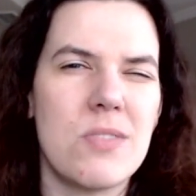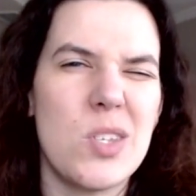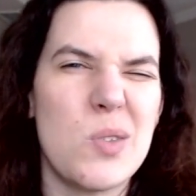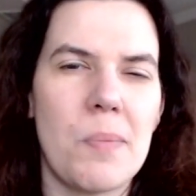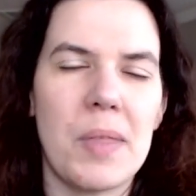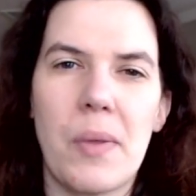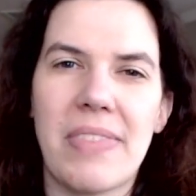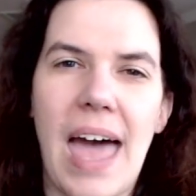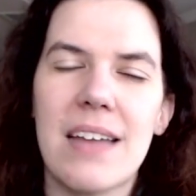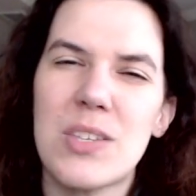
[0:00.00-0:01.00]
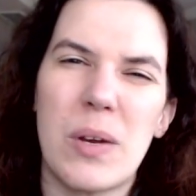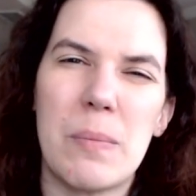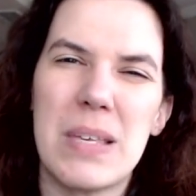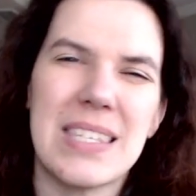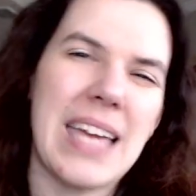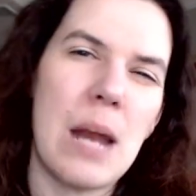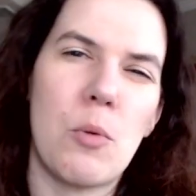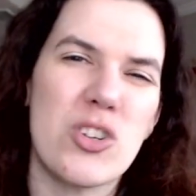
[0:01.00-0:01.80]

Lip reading: do something with that, so it'll be kind of more